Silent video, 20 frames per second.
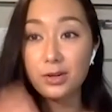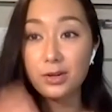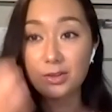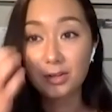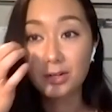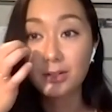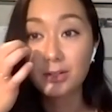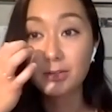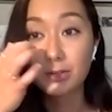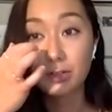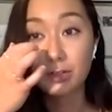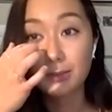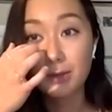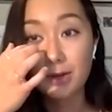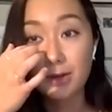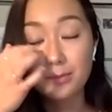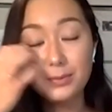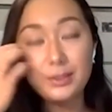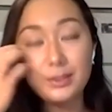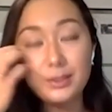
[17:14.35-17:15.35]
further and learn
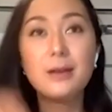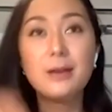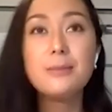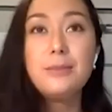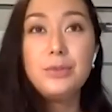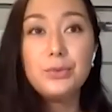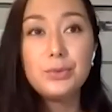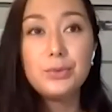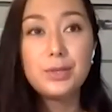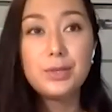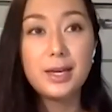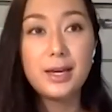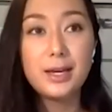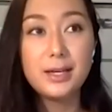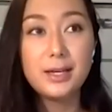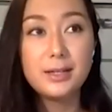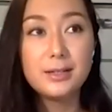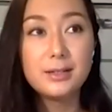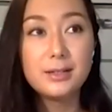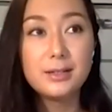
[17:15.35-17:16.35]
about PM, you
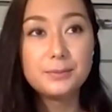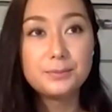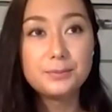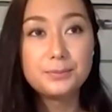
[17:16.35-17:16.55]
can